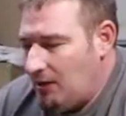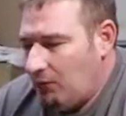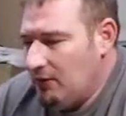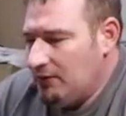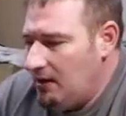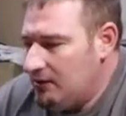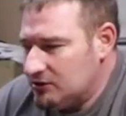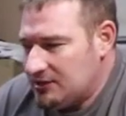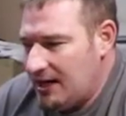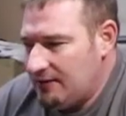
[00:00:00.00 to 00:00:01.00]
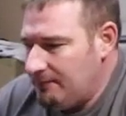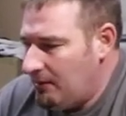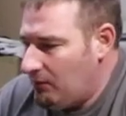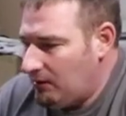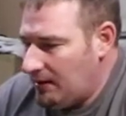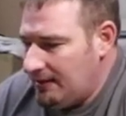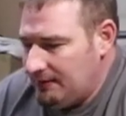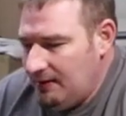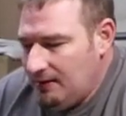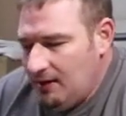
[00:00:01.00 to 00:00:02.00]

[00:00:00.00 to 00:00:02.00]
Now we're on the other side of the mower, and